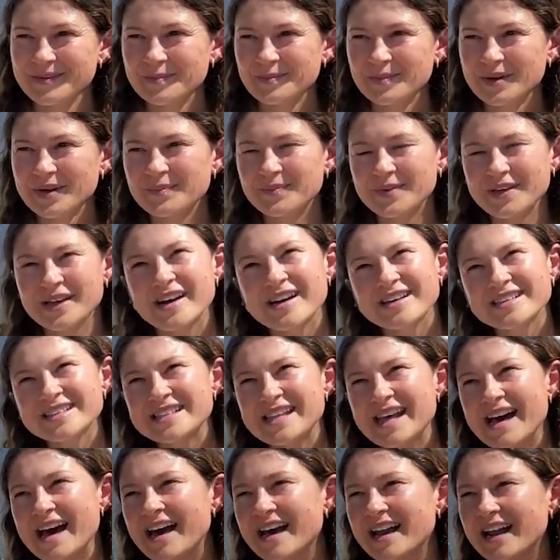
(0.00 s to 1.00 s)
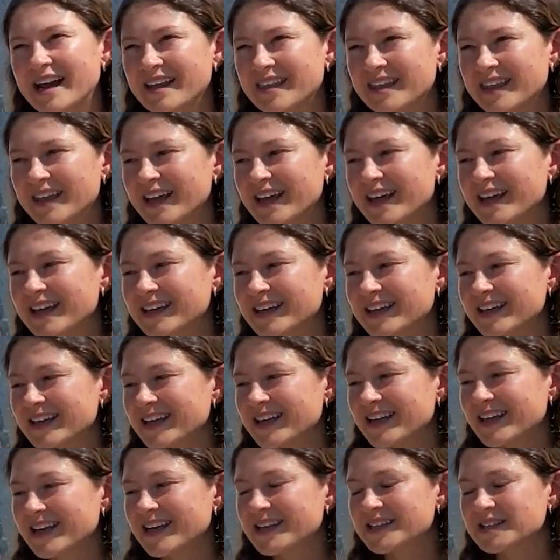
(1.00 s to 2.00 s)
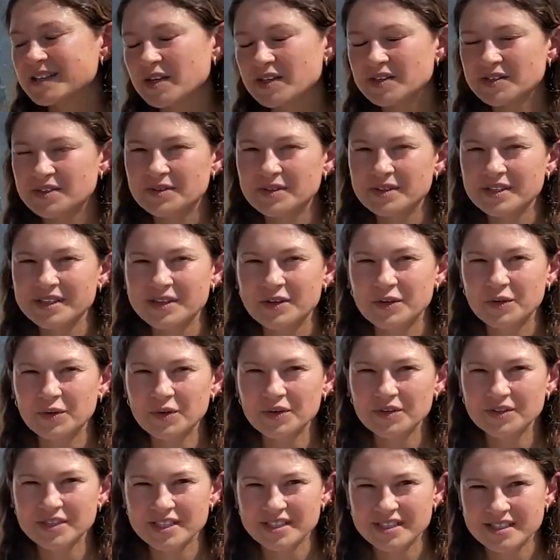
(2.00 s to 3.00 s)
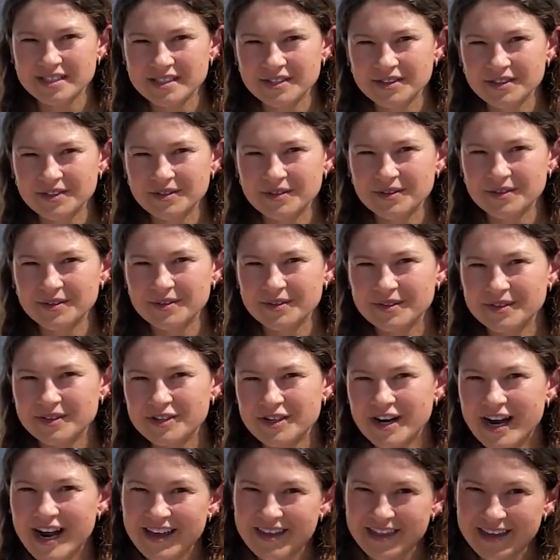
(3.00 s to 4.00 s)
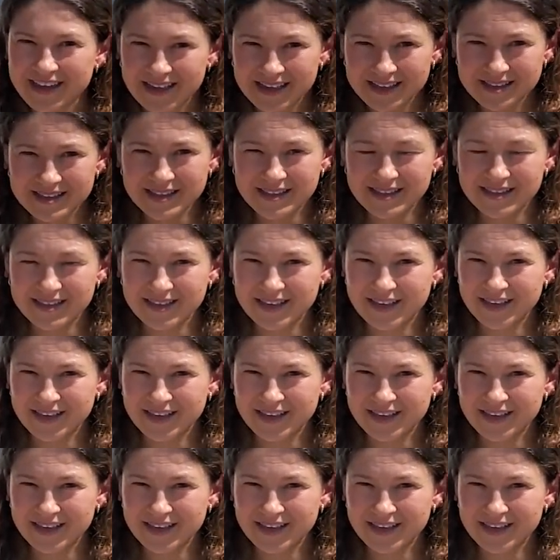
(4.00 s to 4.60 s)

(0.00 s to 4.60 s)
but beyond that, I think it's also really cool just to try things and,